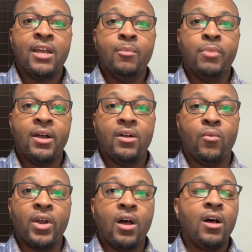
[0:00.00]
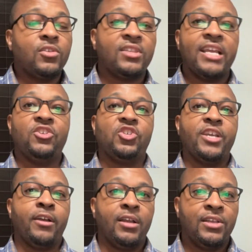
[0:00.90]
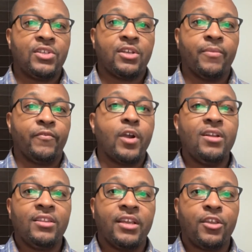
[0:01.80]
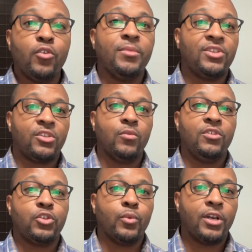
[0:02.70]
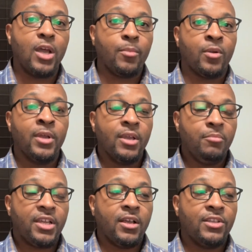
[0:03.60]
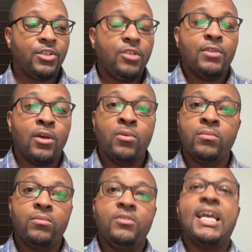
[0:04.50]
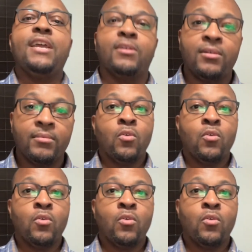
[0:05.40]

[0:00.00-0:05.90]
but what all states share is converting the human student to a number because, you know, data.